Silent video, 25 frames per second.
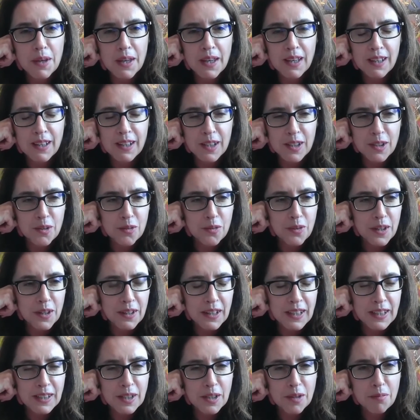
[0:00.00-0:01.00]
England, where
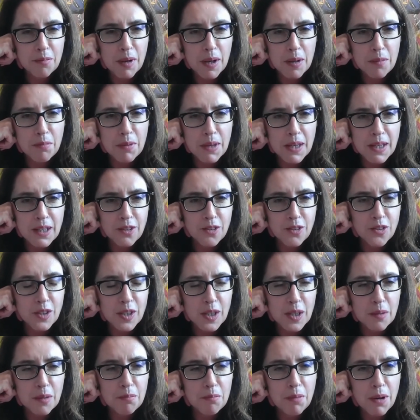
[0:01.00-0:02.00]
I did my
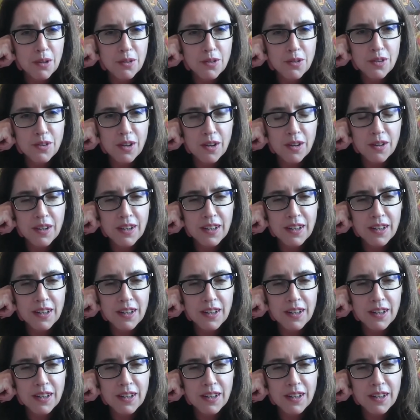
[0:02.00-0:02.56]
PhD and postdoc,